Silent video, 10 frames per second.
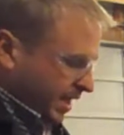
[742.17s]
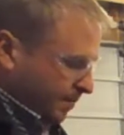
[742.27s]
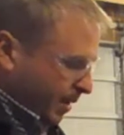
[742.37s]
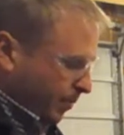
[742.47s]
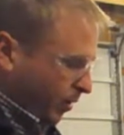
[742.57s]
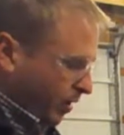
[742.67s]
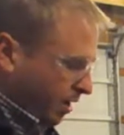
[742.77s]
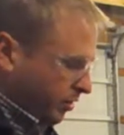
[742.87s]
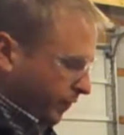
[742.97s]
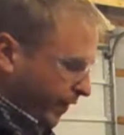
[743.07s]
sandpaper
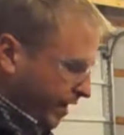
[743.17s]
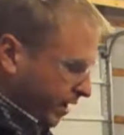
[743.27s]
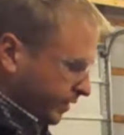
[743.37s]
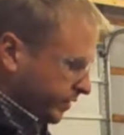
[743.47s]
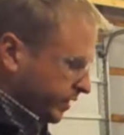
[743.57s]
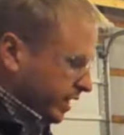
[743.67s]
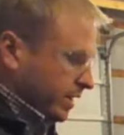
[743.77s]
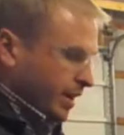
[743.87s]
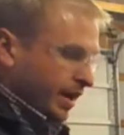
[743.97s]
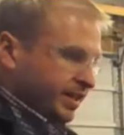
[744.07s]
around your fingers
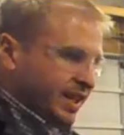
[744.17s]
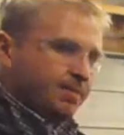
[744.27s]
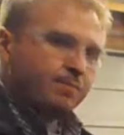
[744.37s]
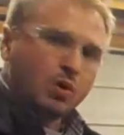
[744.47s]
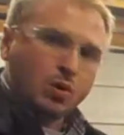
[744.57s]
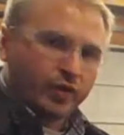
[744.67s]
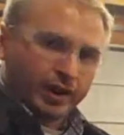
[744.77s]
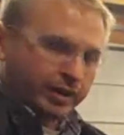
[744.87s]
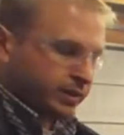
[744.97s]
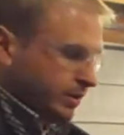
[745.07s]
and keep
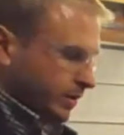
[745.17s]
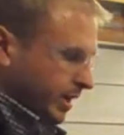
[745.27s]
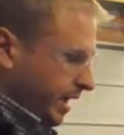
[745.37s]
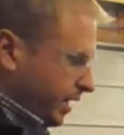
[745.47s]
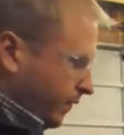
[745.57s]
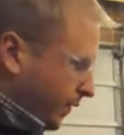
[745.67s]
moving, okay?